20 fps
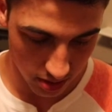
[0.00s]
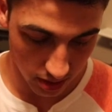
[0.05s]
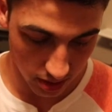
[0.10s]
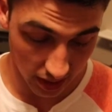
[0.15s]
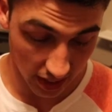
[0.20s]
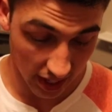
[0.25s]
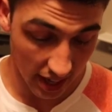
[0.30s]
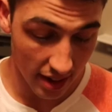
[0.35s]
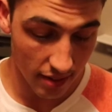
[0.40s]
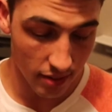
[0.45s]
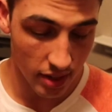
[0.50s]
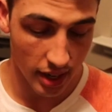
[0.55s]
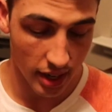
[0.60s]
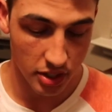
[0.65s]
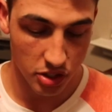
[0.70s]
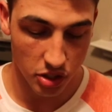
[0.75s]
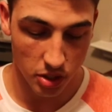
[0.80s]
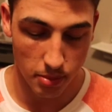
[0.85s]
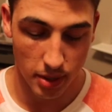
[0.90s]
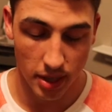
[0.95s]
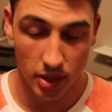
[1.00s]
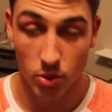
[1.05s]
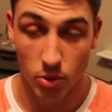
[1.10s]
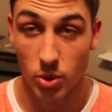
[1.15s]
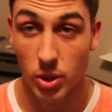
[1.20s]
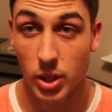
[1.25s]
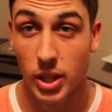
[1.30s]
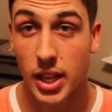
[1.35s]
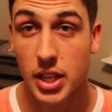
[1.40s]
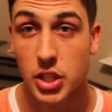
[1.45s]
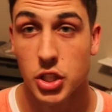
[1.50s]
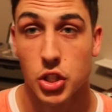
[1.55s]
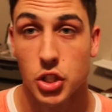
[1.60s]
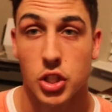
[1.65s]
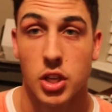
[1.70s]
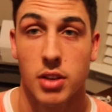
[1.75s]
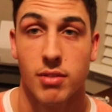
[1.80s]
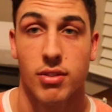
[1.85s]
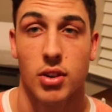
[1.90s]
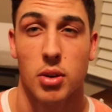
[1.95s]
like, I haven't actually been in a
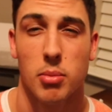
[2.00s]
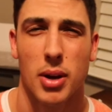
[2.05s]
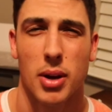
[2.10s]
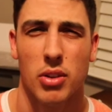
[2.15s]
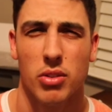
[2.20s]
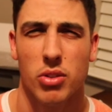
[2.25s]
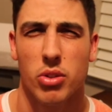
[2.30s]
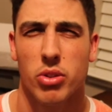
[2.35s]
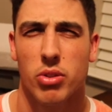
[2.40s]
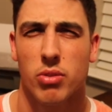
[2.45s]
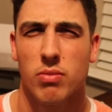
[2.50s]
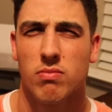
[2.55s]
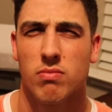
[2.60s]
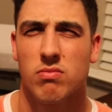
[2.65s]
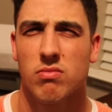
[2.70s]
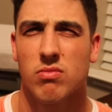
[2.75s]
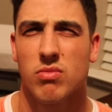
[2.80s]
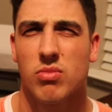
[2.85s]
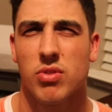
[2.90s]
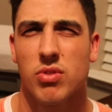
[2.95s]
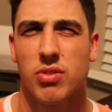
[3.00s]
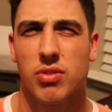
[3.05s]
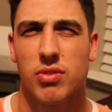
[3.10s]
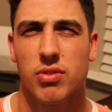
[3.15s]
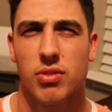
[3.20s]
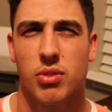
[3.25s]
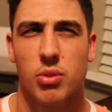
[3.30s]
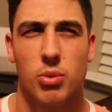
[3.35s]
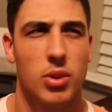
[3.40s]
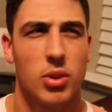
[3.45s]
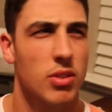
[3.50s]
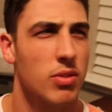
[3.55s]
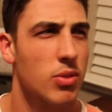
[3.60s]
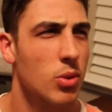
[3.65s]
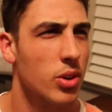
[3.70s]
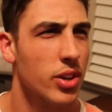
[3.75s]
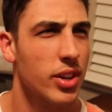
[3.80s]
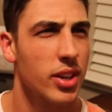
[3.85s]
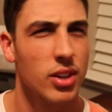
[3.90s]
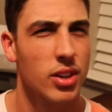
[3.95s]
relationship for about 3 or
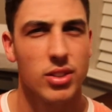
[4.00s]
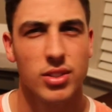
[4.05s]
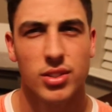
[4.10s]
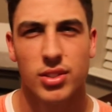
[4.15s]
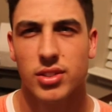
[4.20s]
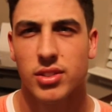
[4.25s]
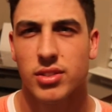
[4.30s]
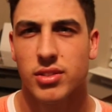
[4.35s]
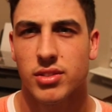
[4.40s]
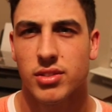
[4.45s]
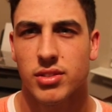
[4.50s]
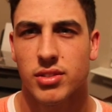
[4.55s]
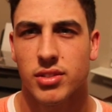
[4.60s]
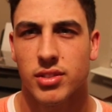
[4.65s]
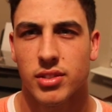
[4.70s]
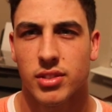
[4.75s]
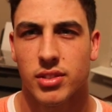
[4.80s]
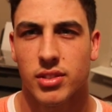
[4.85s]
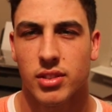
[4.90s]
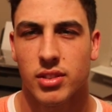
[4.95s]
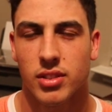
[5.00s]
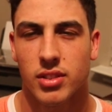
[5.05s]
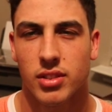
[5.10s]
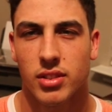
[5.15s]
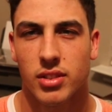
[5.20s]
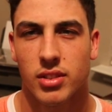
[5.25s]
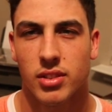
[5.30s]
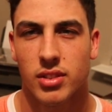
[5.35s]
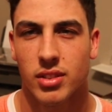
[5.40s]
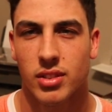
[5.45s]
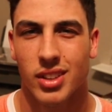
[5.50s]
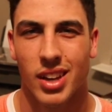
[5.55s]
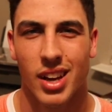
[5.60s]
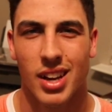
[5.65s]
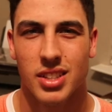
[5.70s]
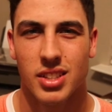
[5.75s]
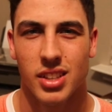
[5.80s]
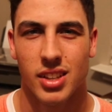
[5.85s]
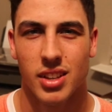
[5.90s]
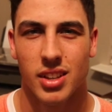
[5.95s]
4 years.
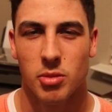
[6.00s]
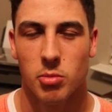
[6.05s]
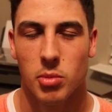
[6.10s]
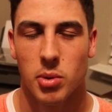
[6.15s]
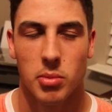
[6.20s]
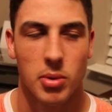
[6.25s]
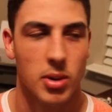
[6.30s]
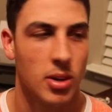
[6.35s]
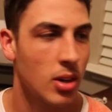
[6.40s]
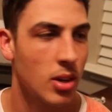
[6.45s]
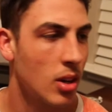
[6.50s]
Gosh, I can't even remember.